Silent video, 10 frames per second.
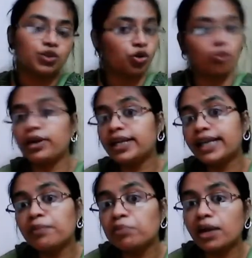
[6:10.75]
Nobody
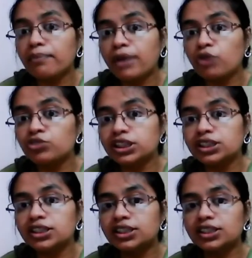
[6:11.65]
can pick up
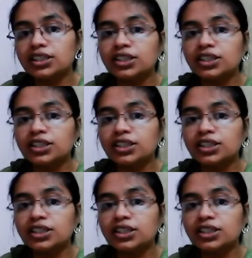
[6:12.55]
mountains.